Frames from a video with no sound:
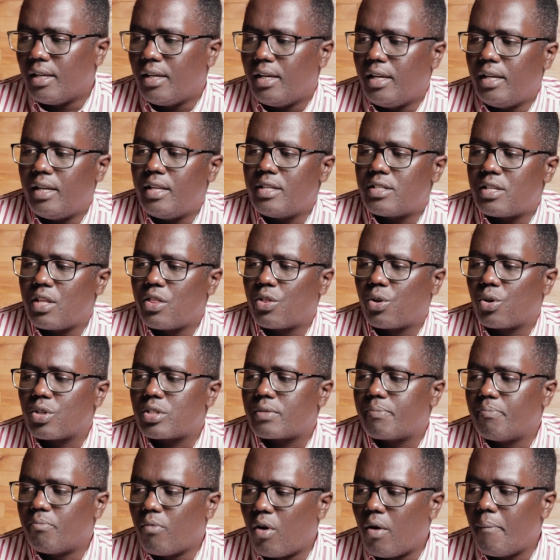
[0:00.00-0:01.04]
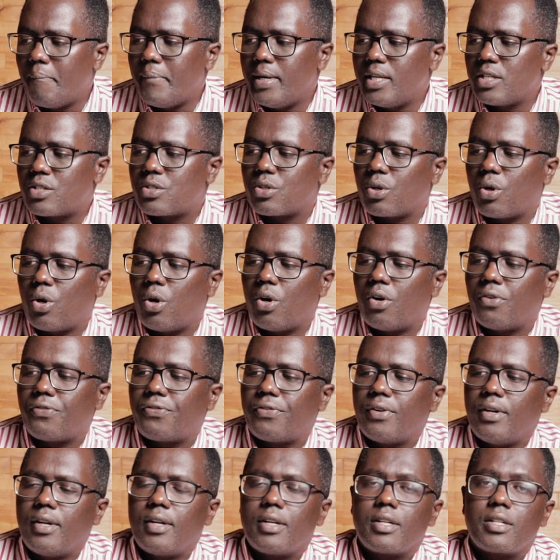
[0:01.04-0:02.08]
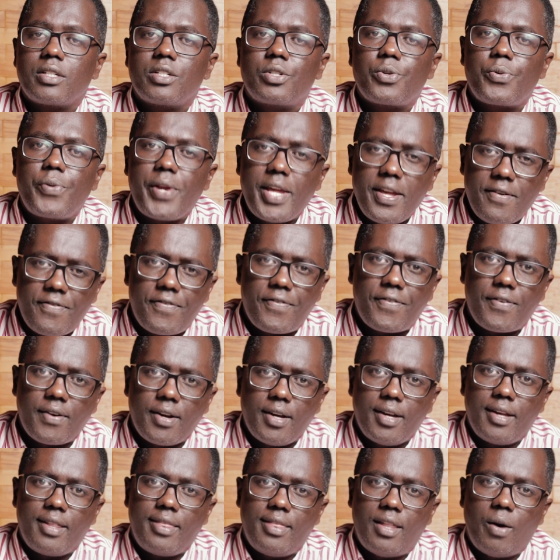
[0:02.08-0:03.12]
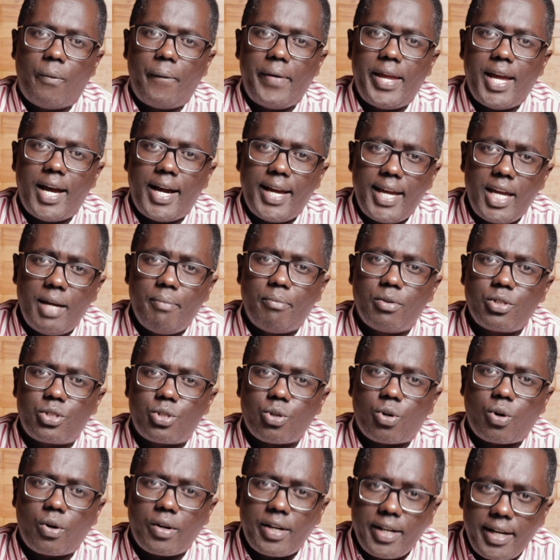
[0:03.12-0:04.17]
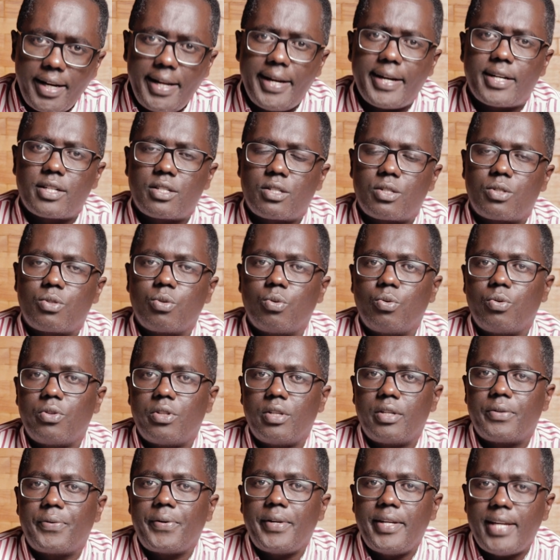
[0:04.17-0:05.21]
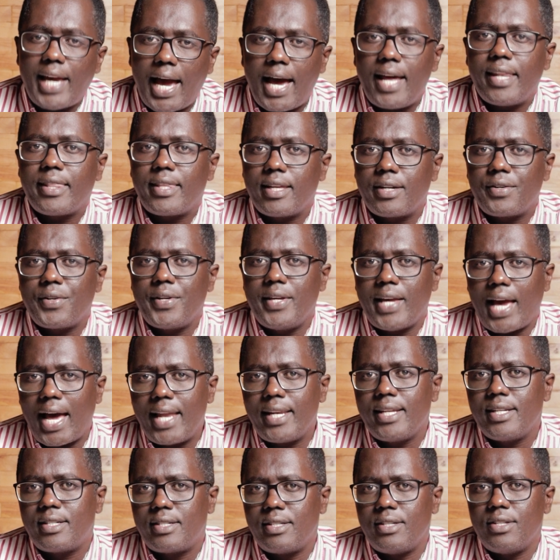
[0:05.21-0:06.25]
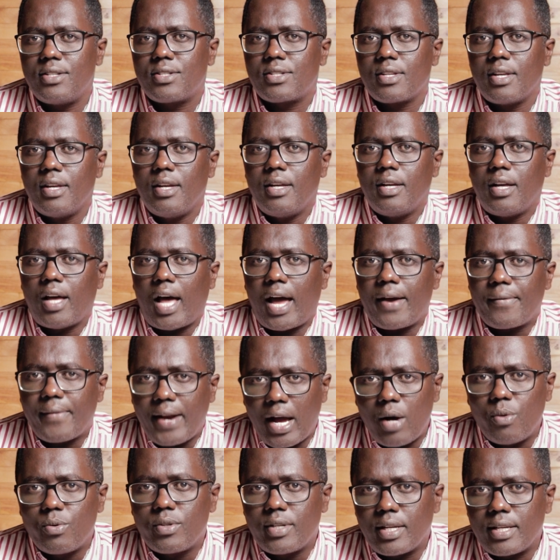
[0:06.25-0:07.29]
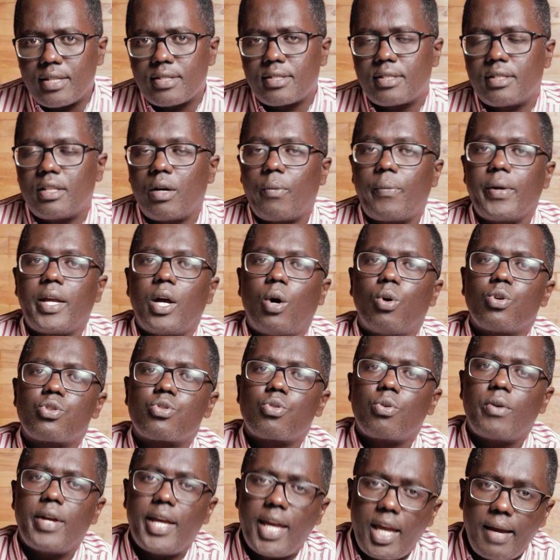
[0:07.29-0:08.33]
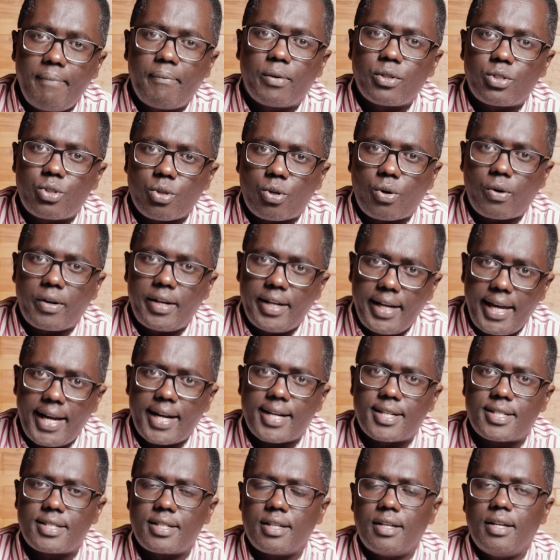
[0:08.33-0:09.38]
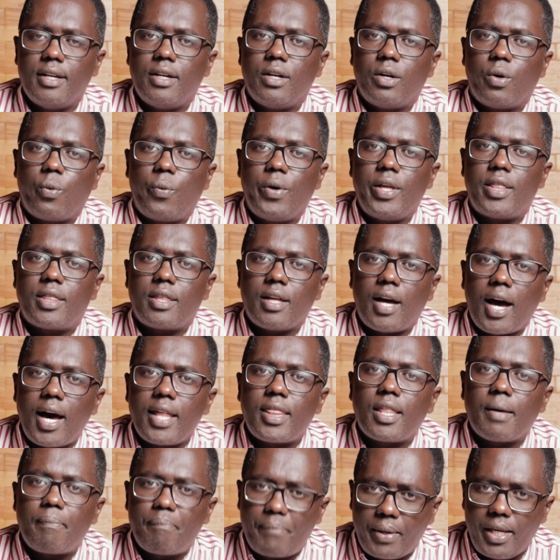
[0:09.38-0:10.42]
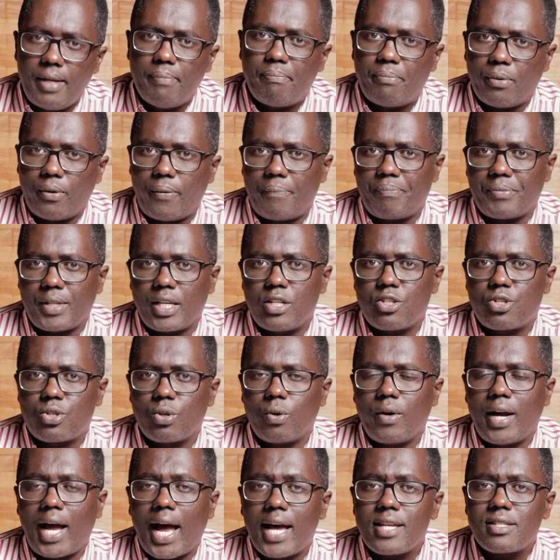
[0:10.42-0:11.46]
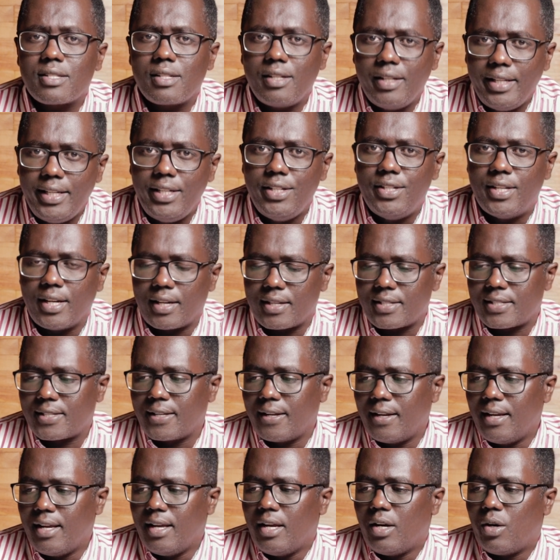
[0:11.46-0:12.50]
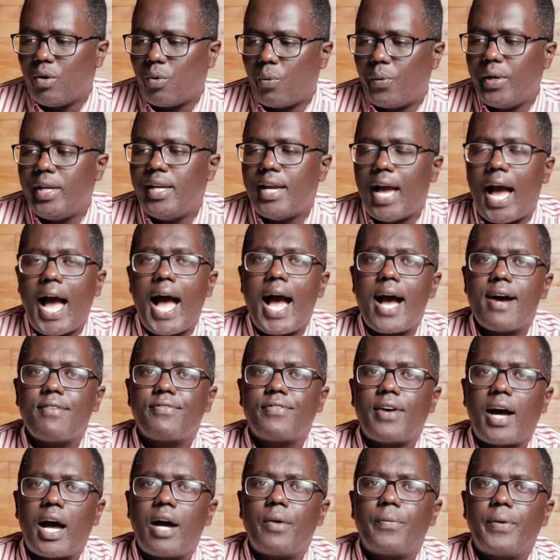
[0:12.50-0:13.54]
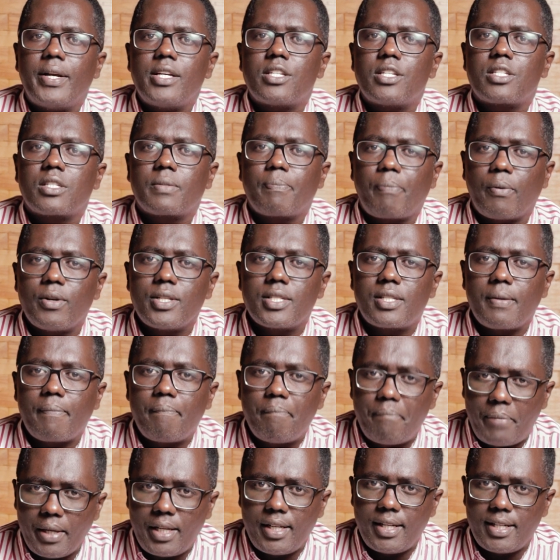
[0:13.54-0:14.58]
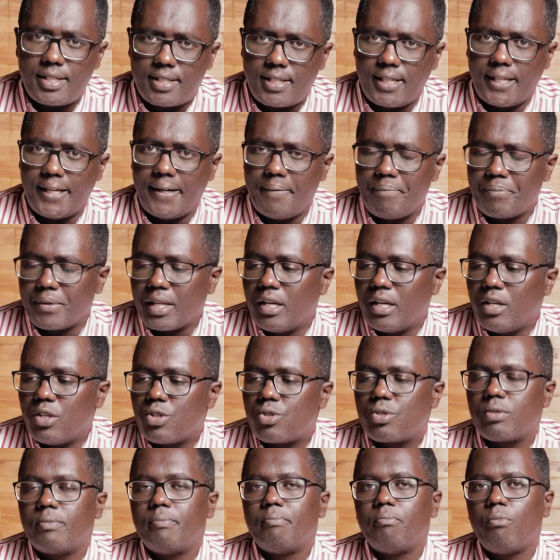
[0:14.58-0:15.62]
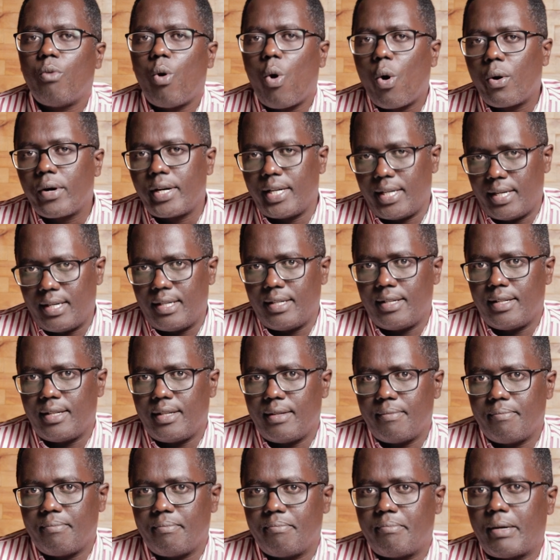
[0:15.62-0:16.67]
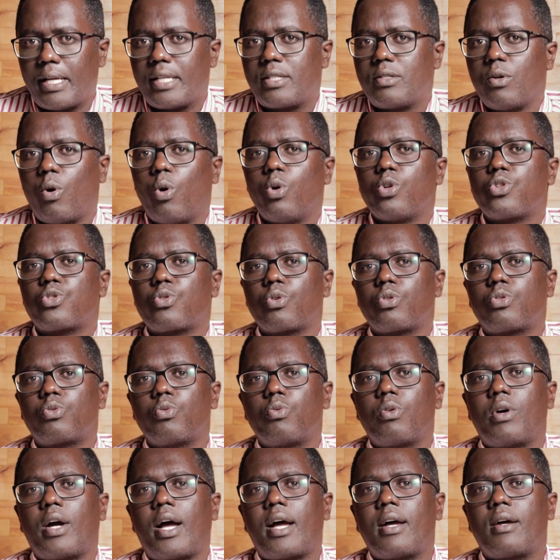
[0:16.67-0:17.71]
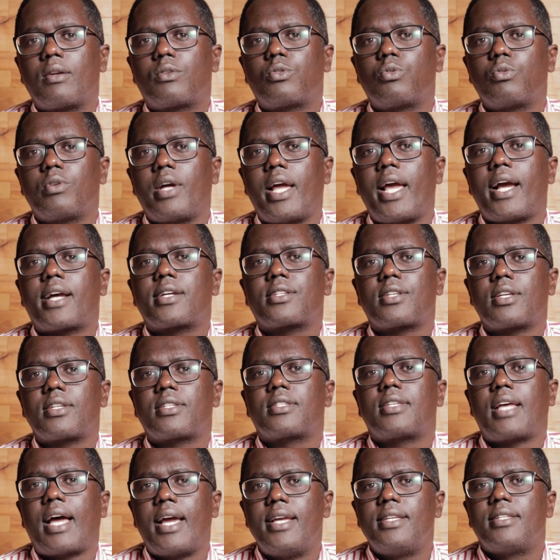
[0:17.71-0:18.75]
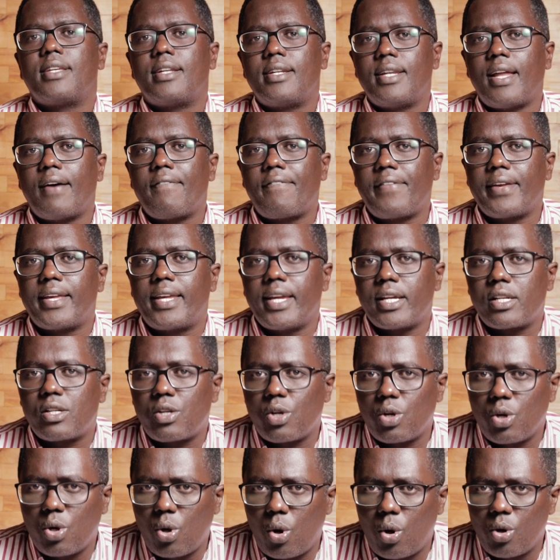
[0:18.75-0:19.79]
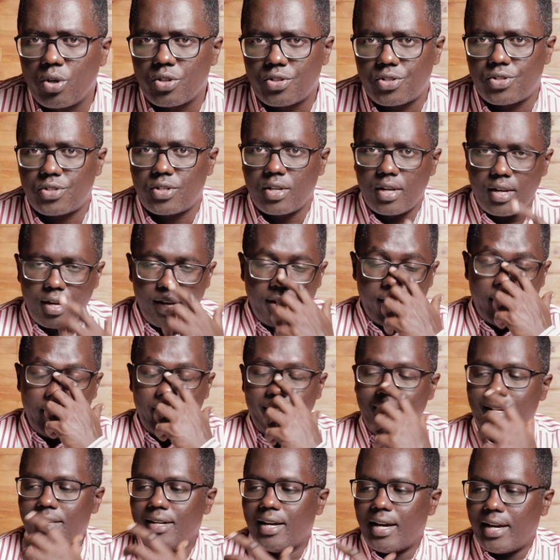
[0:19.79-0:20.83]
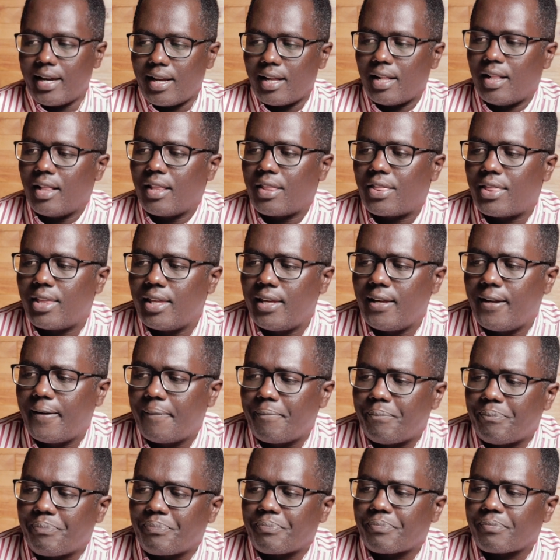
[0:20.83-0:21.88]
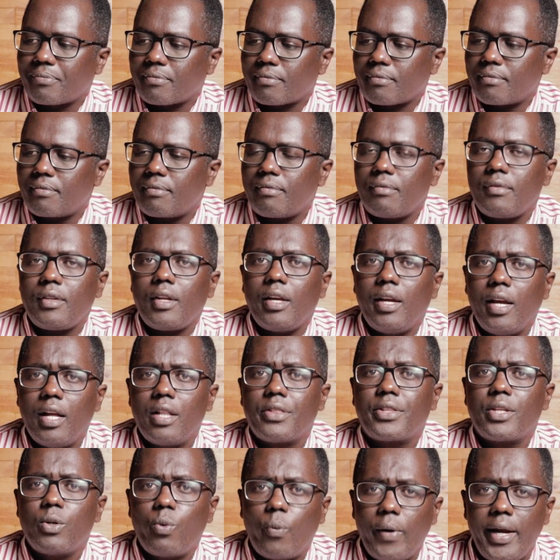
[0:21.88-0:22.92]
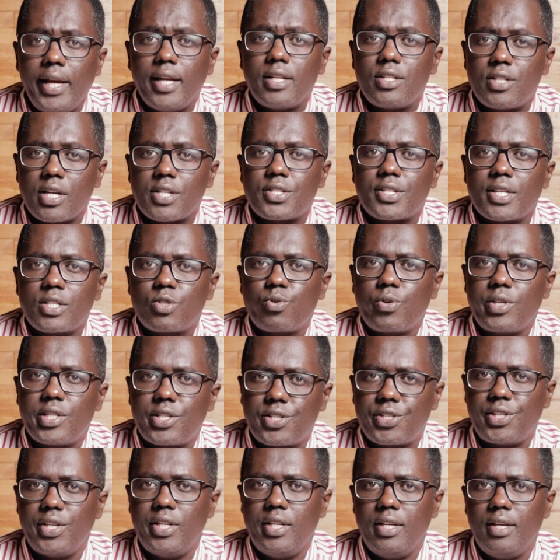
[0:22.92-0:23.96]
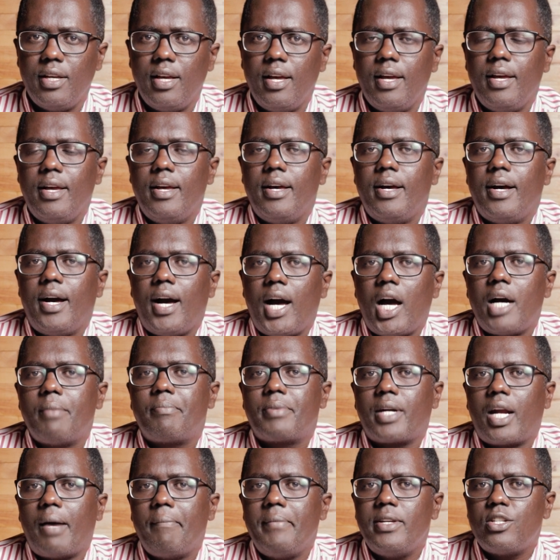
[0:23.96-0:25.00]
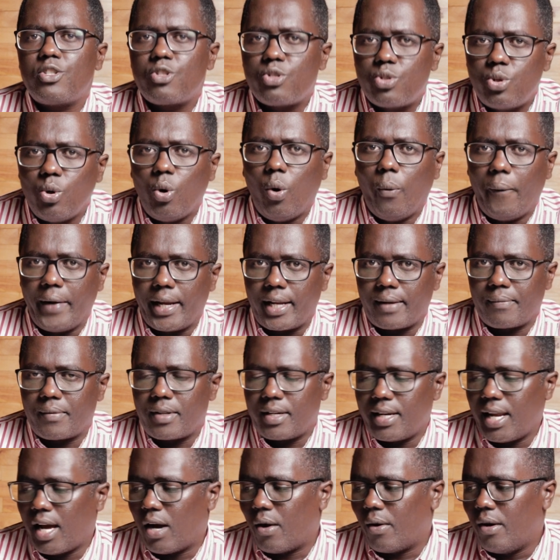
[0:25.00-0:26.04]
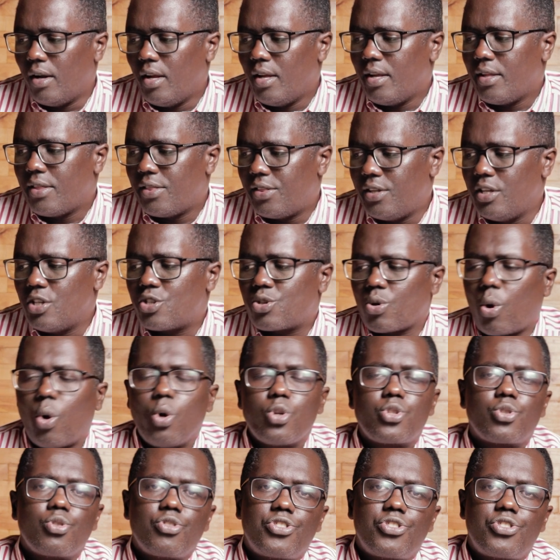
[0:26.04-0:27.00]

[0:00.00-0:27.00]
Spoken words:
it is in those moments of grief that we are able to connect to the realities around us, that we are also able to connect with other people. And so as leaders, we have a responsibility to mourn, but also to exercise and navigate loss in a healthy way, just as we see Abraham is doing. Now, this also